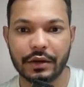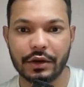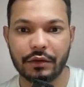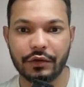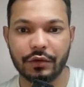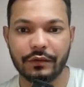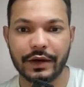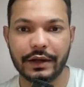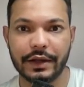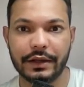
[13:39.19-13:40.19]
Now we don't
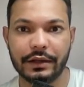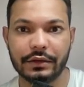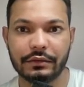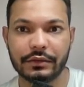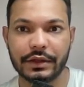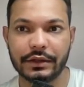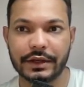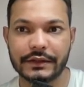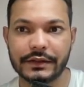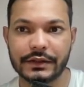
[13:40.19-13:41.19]
find anything
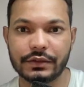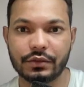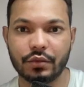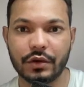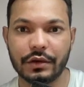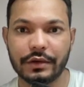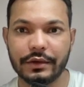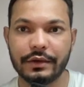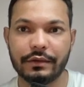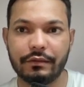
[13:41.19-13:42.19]
that says Google
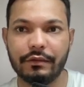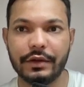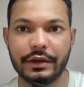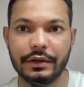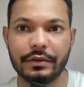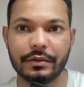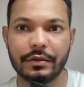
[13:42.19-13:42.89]
remarketing.